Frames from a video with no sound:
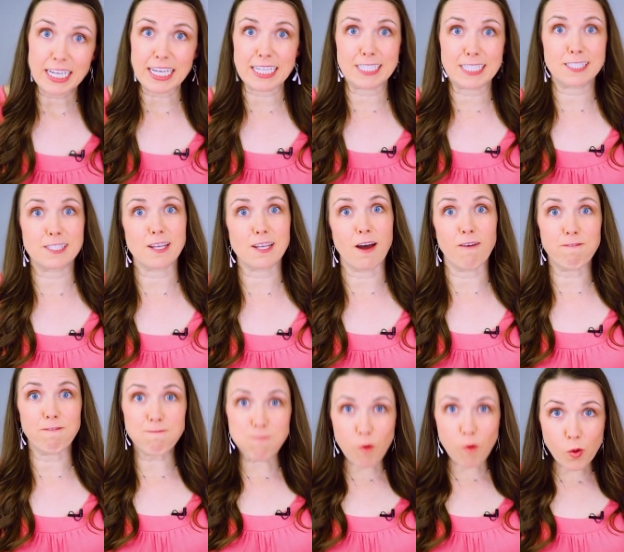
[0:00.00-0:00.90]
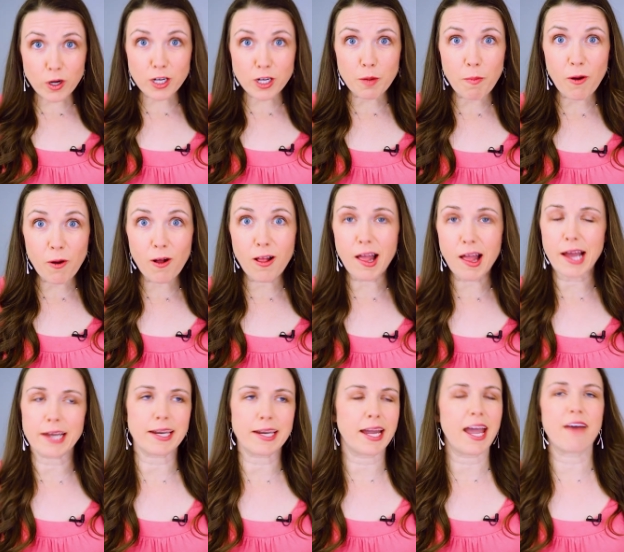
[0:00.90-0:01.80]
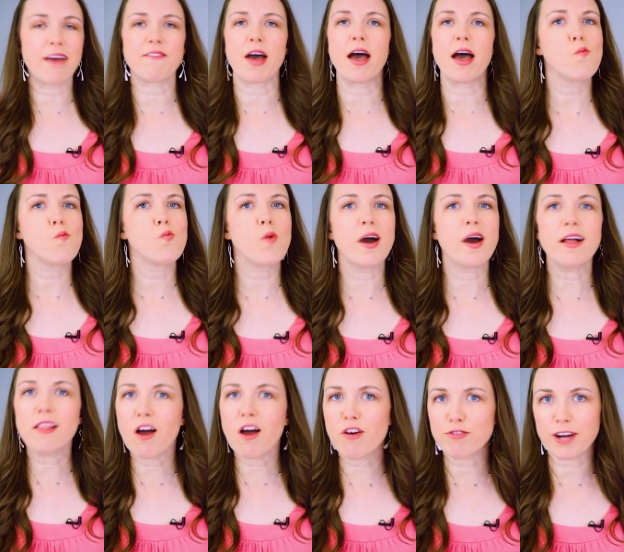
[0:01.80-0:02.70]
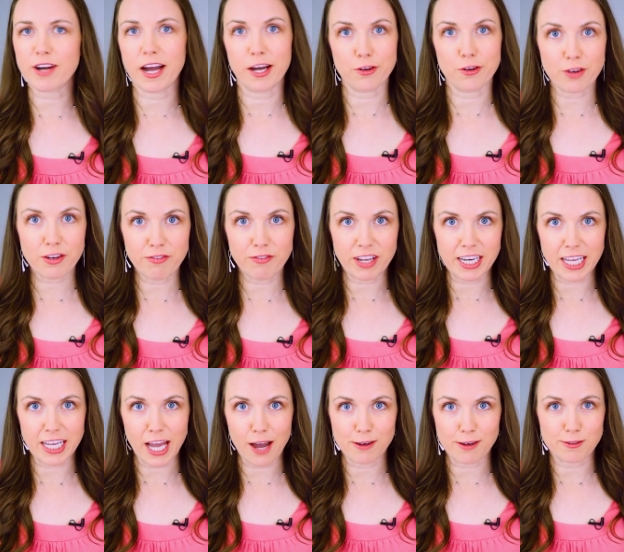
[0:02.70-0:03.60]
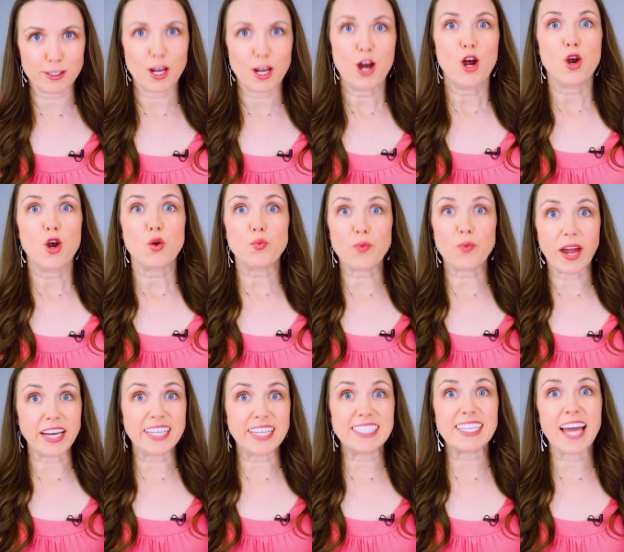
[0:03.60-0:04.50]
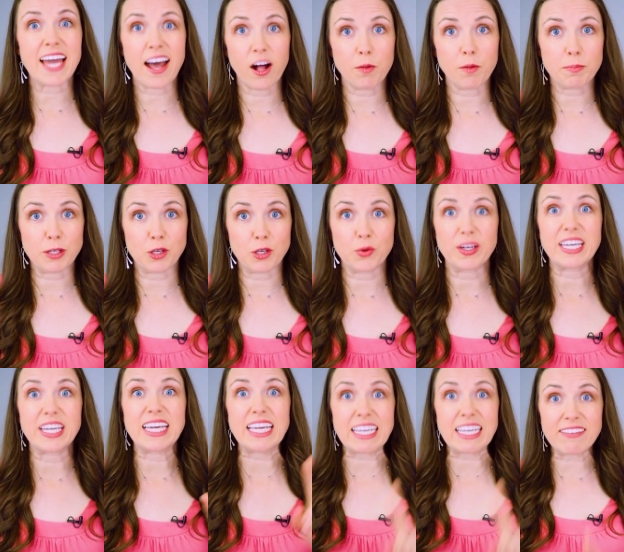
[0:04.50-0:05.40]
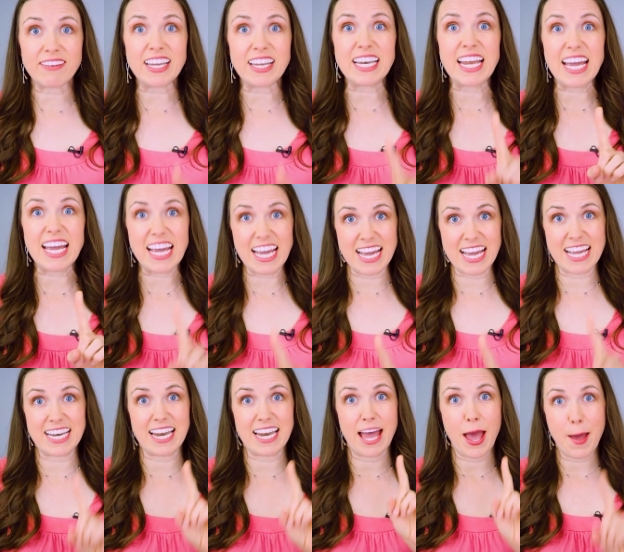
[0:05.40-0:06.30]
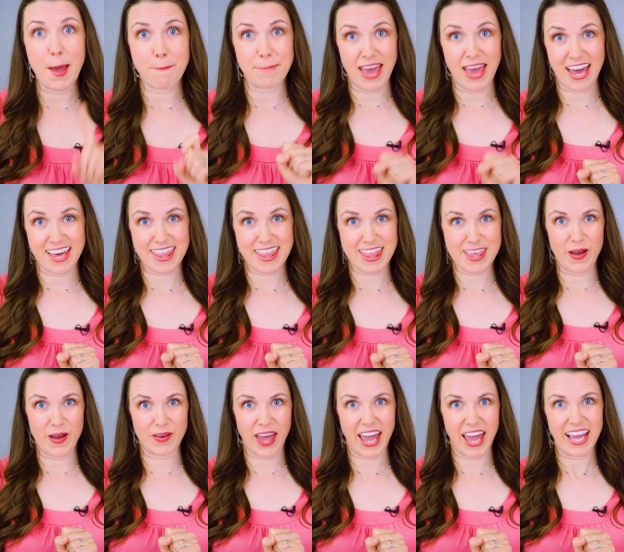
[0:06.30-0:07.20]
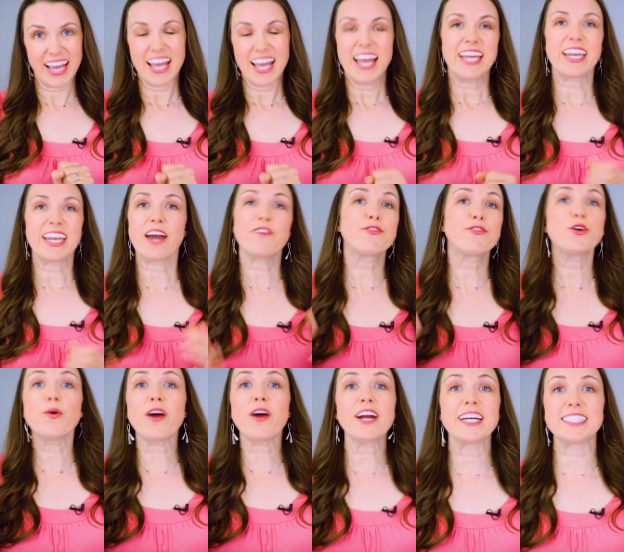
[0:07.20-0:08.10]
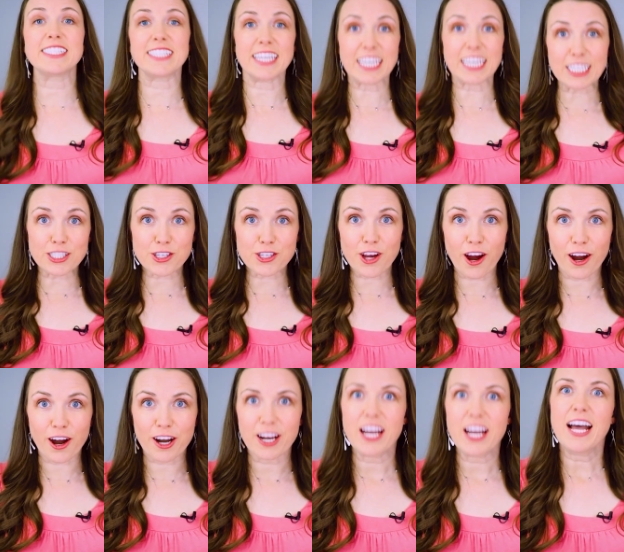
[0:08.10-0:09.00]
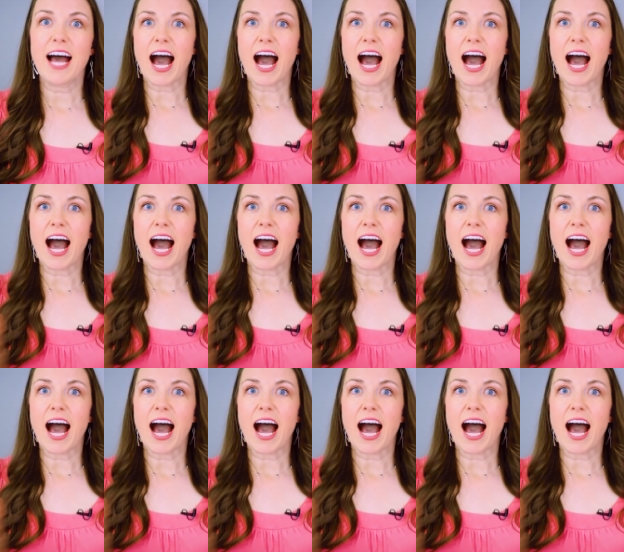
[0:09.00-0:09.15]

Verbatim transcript: It's affordable, and I have well over one hundred videos ready to help you, even in math. Okay, now if you are a teacher,